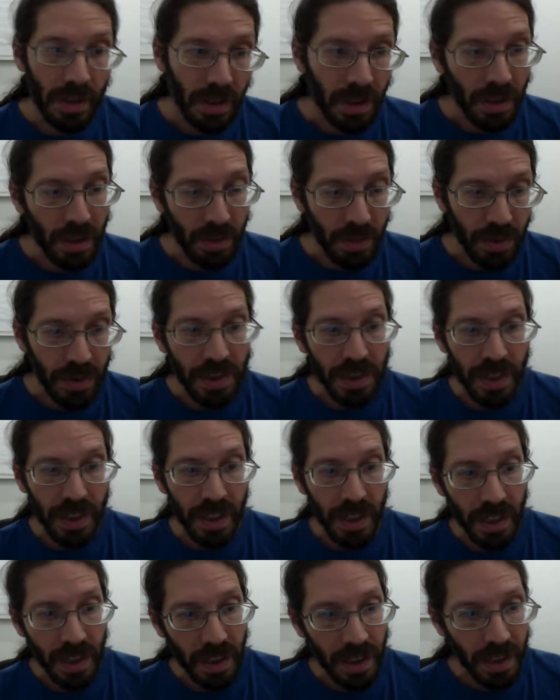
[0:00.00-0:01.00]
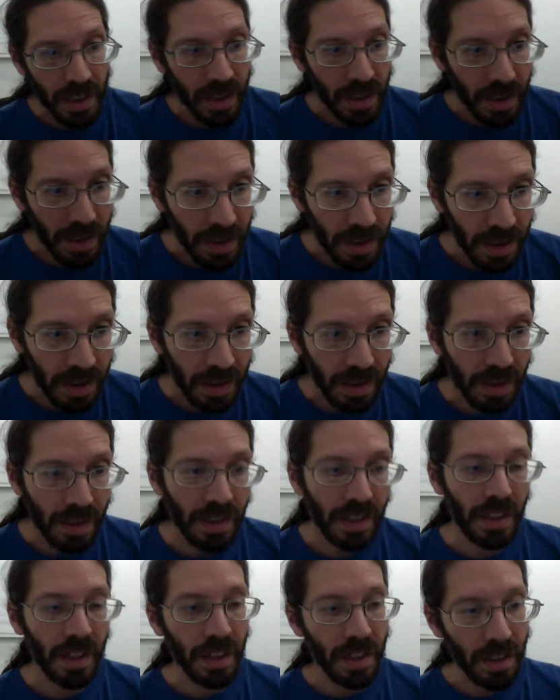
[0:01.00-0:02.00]
And we're seeing
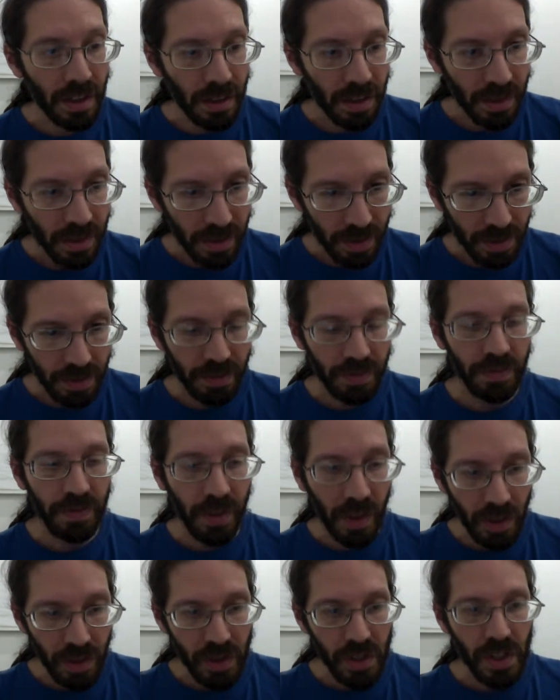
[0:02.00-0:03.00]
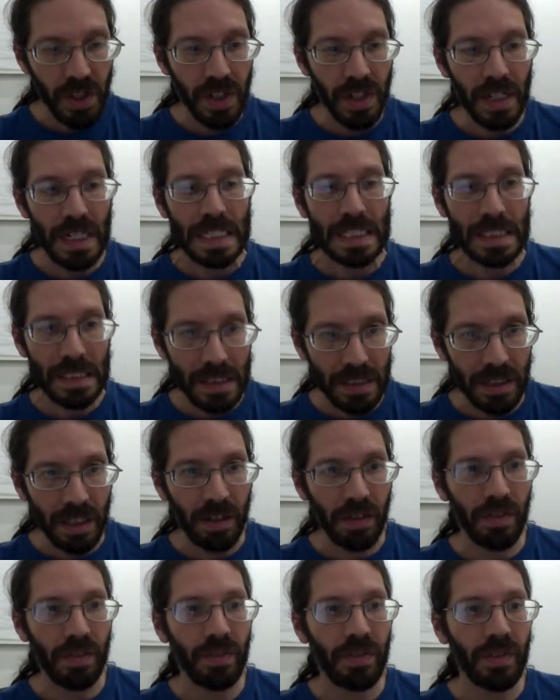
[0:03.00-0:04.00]
the function
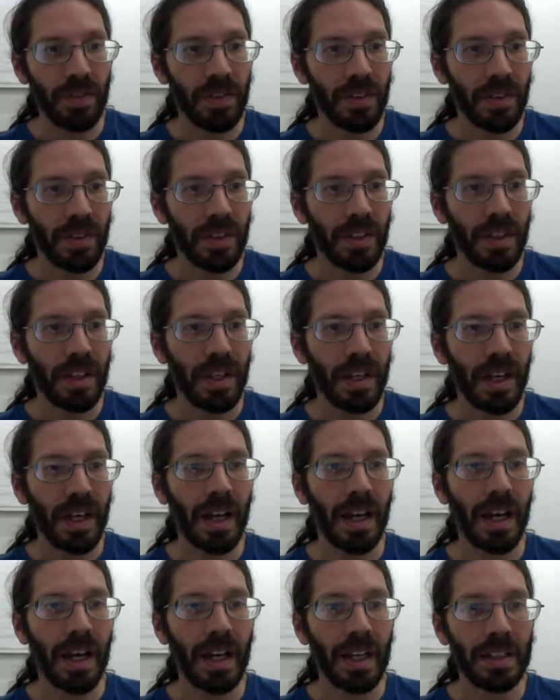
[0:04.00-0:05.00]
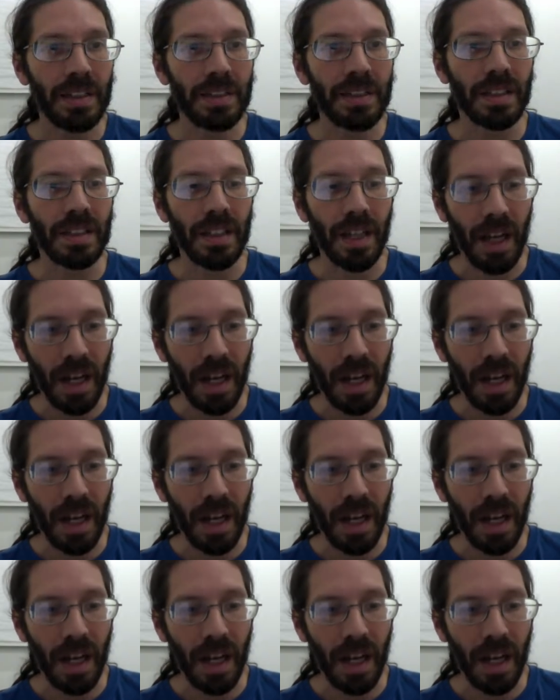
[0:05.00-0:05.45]
itself as an